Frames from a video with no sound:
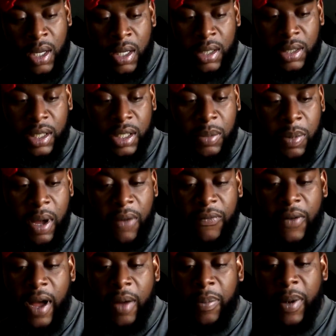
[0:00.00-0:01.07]
She's about
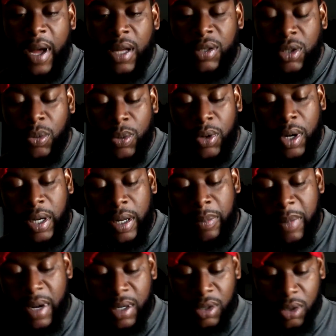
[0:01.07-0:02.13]
5 pounds, so we're going to
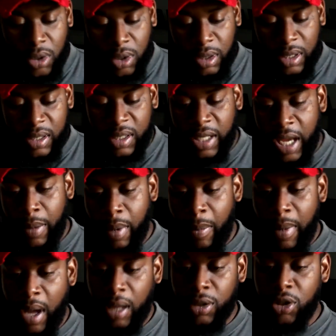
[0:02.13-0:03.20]
administer the same amount,